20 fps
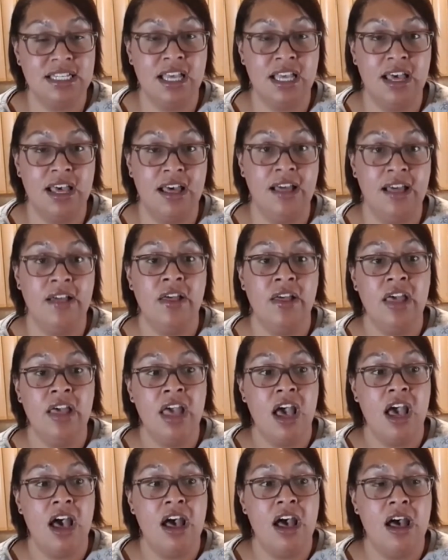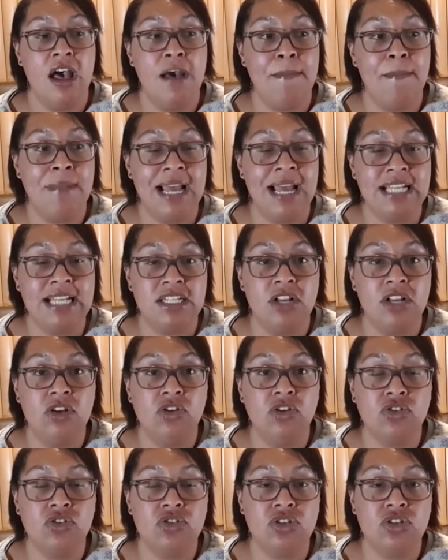her bladder
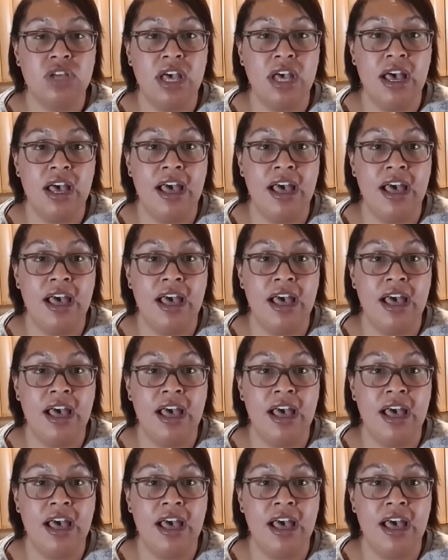looked